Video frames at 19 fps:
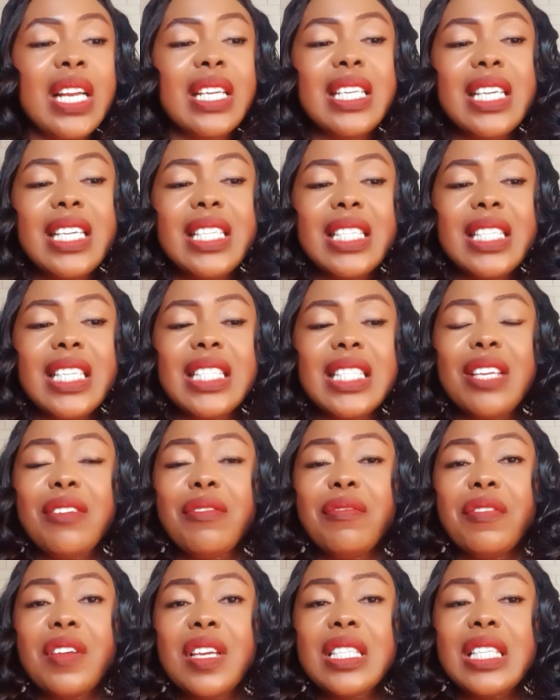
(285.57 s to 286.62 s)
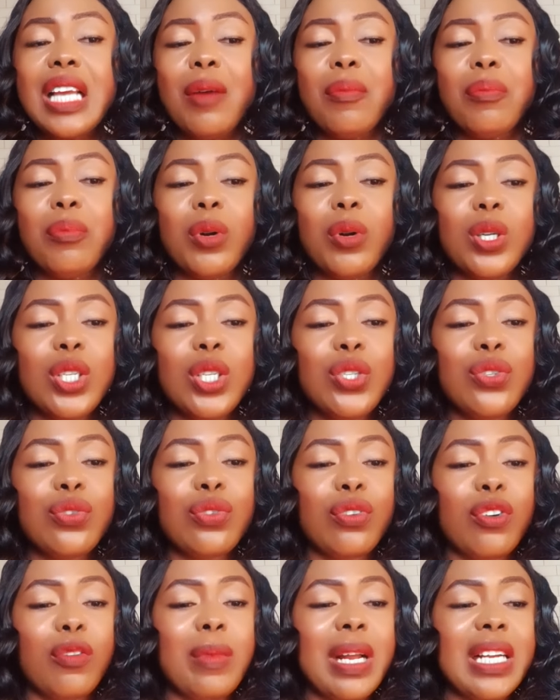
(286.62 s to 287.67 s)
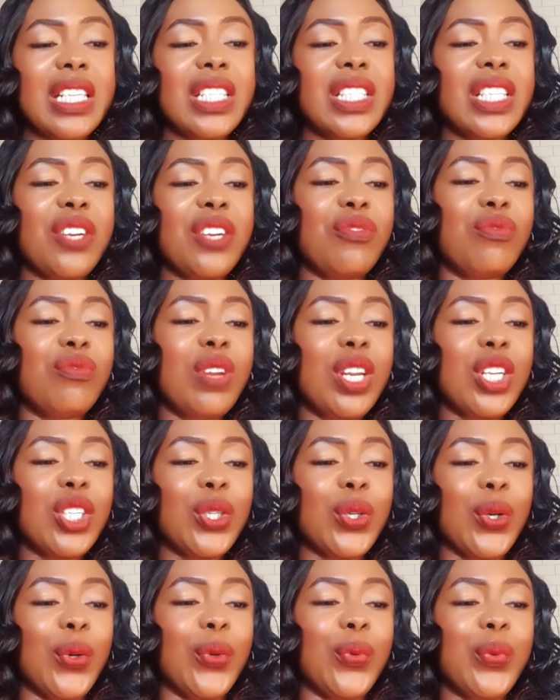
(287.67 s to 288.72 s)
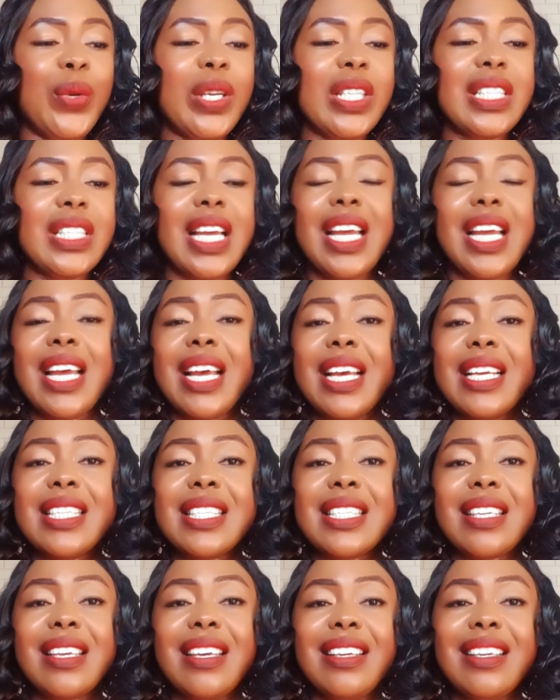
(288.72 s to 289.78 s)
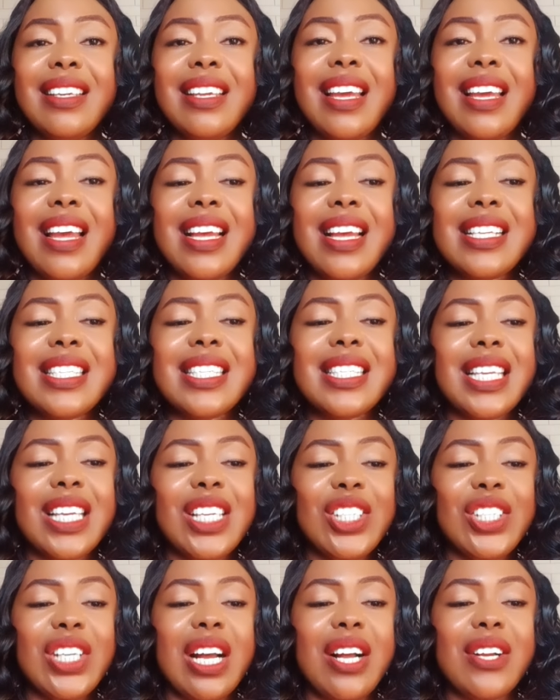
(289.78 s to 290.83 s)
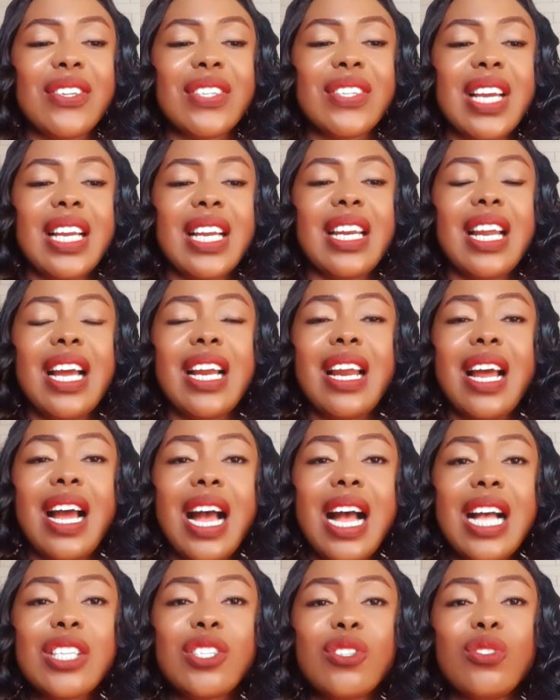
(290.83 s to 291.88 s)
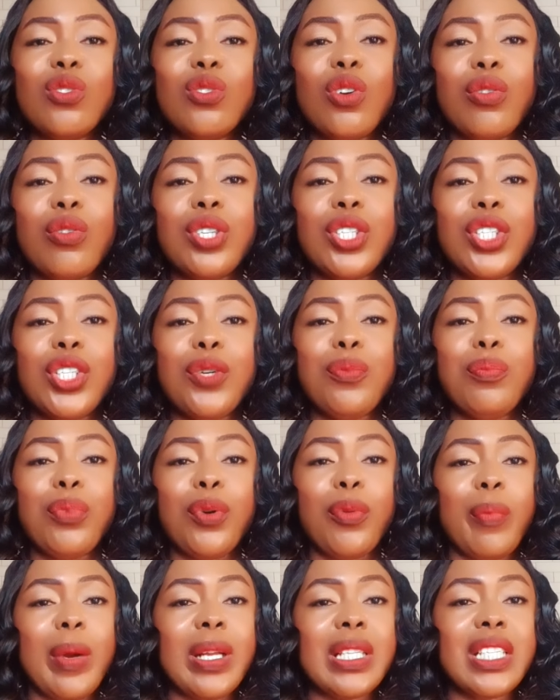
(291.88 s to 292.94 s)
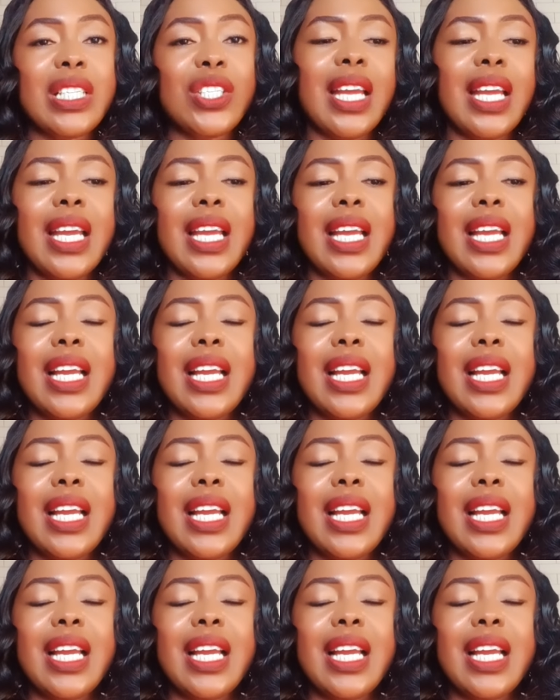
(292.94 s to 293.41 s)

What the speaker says: This is a face and body scrub that is enriched with skincare essentials that has nourishing properties.